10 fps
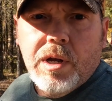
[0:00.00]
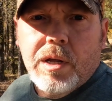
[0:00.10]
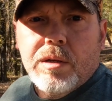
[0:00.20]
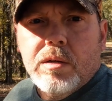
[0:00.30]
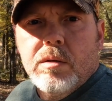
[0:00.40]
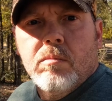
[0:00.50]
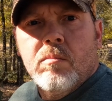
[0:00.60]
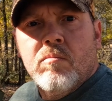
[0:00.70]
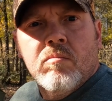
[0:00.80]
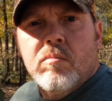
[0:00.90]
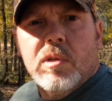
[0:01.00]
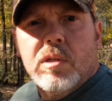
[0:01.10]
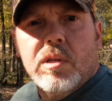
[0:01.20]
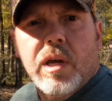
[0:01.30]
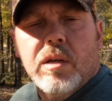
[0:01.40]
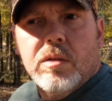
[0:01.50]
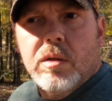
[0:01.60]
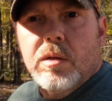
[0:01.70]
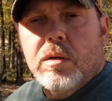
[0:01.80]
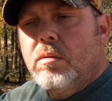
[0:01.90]
out the stakes to
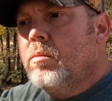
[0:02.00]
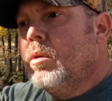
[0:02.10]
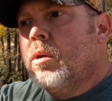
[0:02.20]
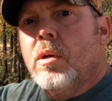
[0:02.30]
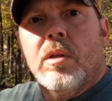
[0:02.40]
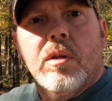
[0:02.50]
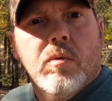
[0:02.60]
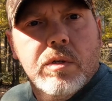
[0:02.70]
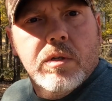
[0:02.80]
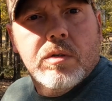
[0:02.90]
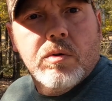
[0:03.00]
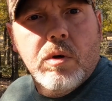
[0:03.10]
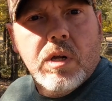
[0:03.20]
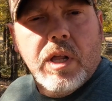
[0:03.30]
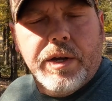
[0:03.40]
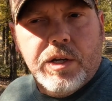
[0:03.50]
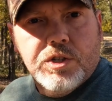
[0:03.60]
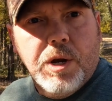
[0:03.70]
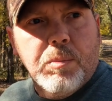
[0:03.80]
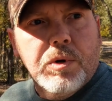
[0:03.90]
the ones that sort of look like a
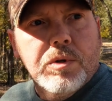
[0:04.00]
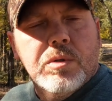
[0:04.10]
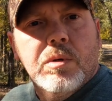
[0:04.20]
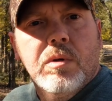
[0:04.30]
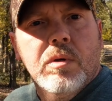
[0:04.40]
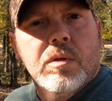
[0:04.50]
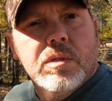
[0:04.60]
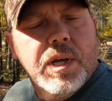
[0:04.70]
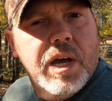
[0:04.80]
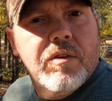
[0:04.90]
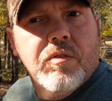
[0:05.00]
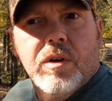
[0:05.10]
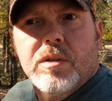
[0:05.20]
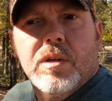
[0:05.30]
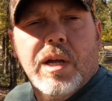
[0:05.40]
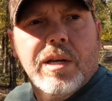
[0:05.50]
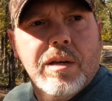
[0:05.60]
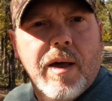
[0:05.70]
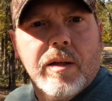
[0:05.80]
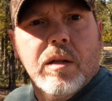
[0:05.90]
shepherd's staff, because I didn't
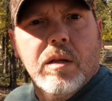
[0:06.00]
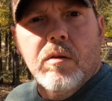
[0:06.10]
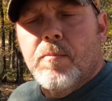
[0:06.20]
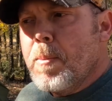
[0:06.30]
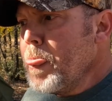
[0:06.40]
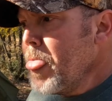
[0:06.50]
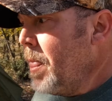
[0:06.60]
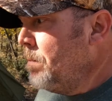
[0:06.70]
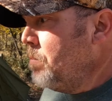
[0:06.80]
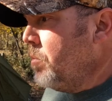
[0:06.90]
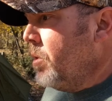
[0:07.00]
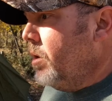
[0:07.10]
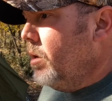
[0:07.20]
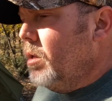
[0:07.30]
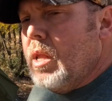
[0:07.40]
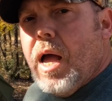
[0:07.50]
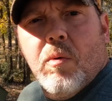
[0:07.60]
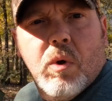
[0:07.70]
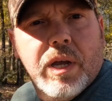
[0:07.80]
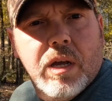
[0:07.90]
like the little
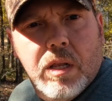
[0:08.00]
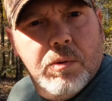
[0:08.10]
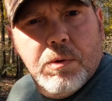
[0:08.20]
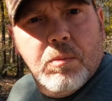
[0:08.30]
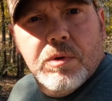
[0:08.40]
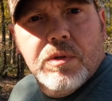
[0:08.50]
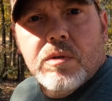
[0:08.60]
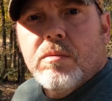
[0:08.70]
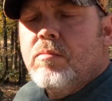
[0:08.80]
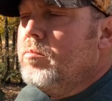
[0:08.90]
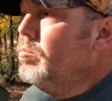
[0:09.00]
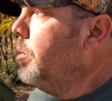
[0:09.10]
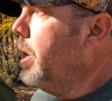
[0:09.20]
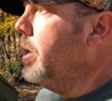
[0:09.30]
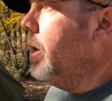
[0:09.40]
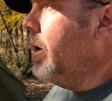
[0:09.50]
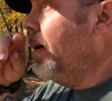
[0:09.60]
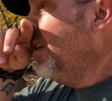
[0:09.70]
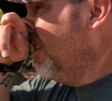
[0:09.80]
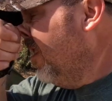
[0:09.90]
lightweight aluminum ones. But
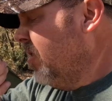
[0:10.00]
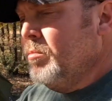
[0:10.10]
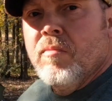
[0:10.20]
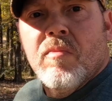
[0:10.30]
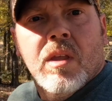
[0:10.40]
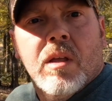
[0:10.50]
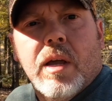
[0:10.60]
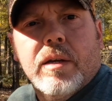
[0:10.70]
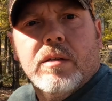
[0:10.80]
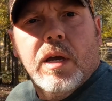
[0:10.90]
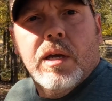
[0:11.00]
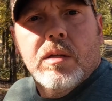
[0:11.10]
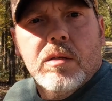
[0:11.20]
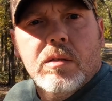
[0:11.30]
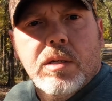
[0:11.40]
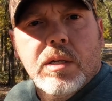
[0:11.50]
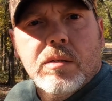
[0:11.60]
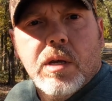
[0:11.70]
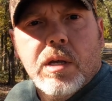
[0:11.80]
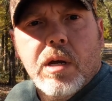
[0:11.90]
like I say, tent
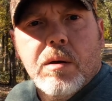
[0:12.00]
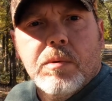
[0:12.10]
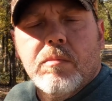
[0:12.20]
set up,